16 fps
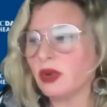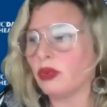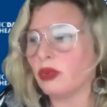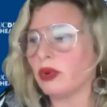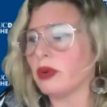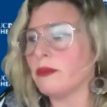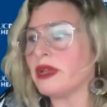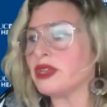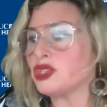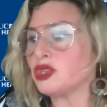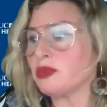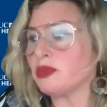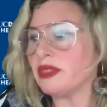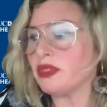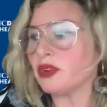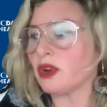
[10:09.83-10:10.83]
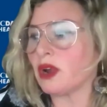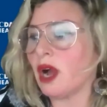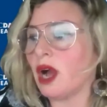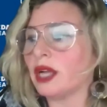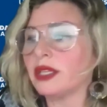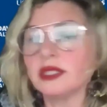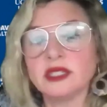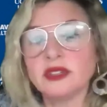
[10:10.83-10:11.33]
we're measuring their
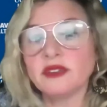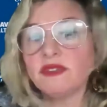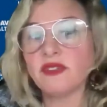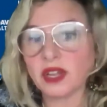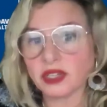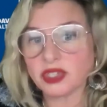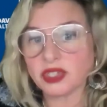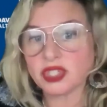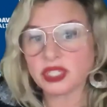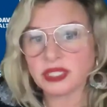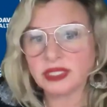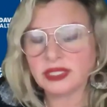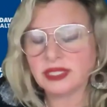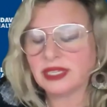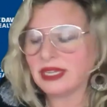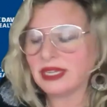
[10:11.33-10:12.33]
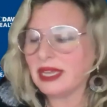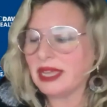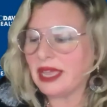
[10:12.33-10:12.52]
cognitive function,